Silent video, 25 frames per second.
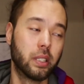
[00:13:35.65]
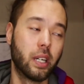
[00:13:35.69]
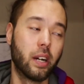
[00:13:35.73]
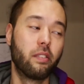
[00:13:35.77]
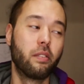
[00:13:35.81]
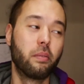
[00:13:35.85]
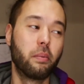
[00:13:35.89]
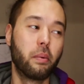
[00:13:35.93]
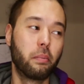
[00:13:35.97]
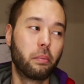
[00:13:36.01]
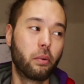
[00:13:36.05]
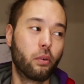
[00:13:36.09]
I
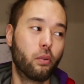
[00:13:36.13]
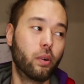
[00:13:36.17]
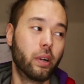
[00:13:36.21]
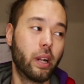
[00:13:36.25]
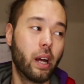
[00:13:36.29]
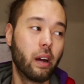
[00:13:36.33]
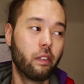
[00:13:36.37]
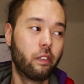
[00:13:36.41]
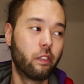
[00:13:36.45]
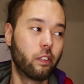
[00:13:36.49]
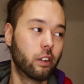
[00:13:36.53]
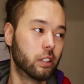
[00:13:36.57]
remember when
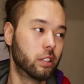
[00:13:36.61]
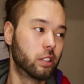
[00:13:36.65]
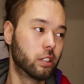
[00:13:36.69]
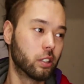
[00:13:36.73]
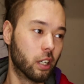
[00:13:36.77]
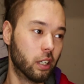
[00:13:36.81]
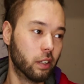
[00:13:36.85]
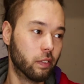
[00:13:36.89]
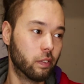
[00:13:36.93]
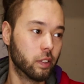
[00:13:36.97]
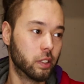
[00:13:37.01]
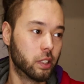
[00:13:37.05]
I first
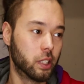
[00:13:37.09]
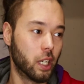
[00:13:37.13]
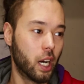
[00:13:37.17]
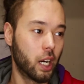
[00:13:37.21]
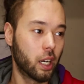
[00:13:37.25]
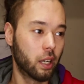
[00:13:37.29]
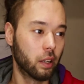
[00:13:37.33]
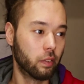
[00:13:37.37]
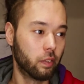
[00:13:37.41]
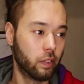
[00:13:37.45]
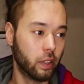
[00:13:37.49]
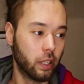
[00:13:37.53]
started
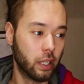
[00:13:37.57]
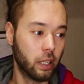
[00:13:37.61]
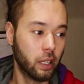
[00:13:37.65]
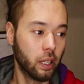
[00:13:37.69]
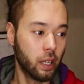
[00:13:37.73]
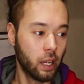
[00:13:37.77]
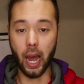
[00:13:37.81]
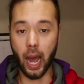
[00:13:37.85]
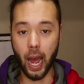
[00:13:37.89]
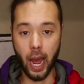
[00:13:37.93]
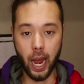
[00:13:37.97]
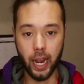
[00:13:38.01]
photography,
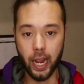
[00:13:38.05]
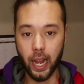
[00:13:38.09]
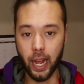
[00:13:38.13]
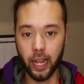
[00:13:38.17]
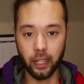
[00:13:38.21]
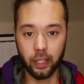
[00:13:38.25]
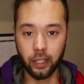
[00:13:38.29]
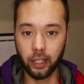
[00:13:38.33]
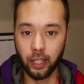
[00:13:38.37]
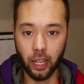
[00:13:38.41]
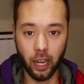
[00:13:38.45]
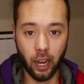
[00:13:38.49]
I
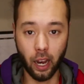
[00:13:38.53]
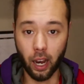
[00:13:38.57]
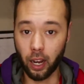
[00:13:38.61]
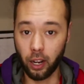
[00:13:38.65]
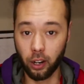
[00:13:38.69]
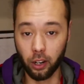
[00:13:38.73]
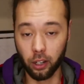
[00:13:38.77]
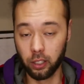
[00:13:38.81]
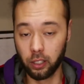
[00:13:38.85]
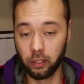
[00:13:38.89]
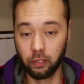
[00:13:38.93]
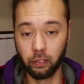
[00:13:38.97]
had not
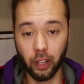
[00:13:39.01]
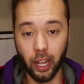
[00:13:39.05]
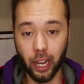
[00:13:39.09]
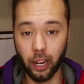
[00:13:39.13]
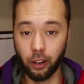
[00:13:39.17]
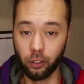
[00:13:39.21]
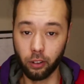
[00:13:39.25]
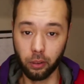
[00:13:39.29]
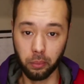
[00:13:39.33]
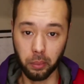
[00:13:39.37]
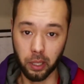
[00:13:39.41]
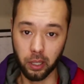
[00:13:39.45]
heard of
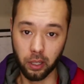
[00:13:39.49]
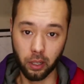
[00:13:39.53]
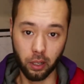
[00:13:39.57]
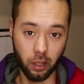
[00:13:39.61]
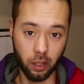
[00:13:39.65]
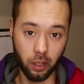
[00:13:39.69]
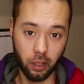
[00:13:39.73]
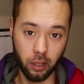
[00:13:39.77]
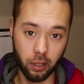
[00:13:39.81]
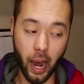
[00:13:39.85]
Lightroom at all.